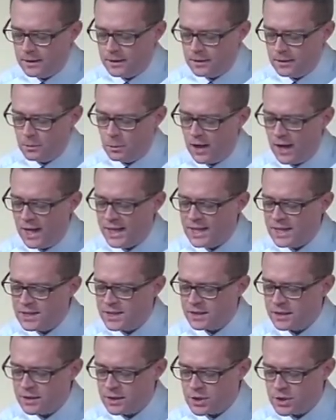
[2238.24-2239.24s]
Why
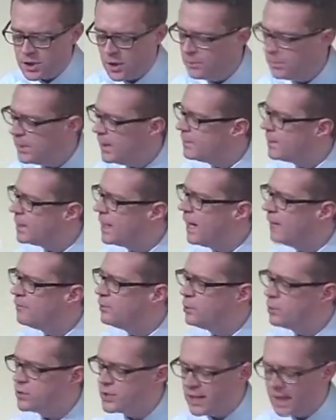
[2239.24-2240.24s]
is it that some people have
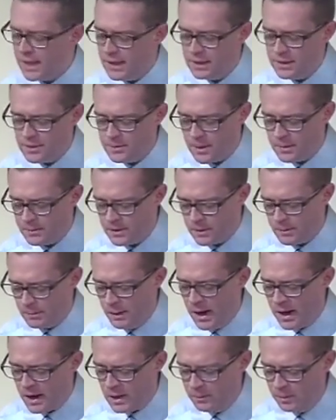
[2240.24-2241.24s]
no zeal? Do you remember the
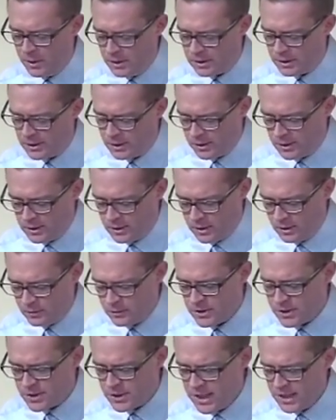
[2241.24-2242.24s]
parable of
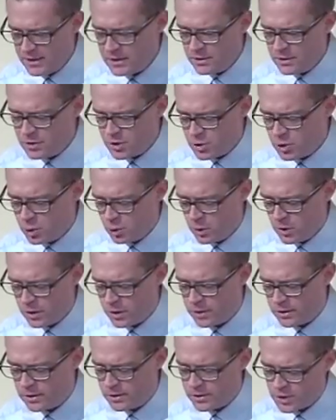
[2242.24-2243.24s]
the seed and the sower
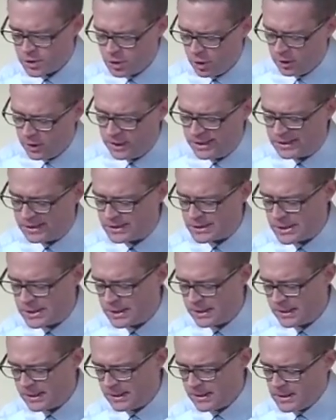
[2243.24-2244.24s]
and the soils?
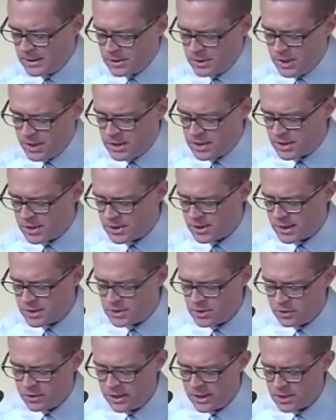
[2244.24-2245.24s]
Jesus
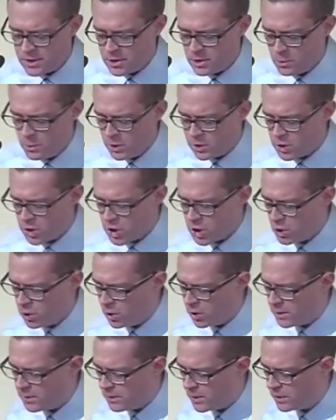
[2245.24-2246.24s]
says, Now these are the ones
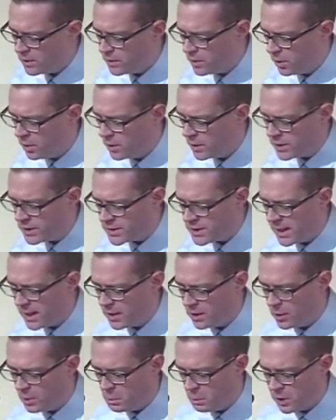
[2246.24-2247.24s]
sown among thorns. They
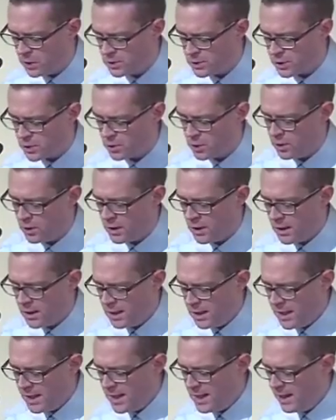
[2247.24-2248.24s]
are the ones who
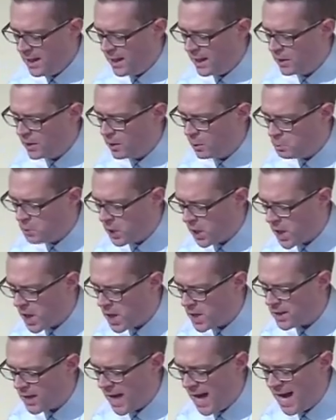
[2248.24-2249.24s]
hear the
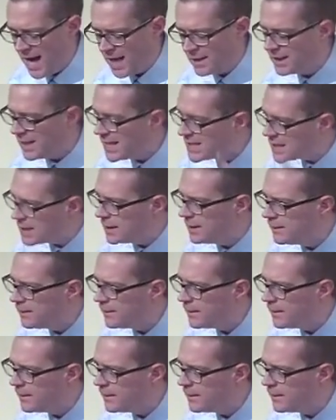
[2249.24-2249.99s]
word and listen.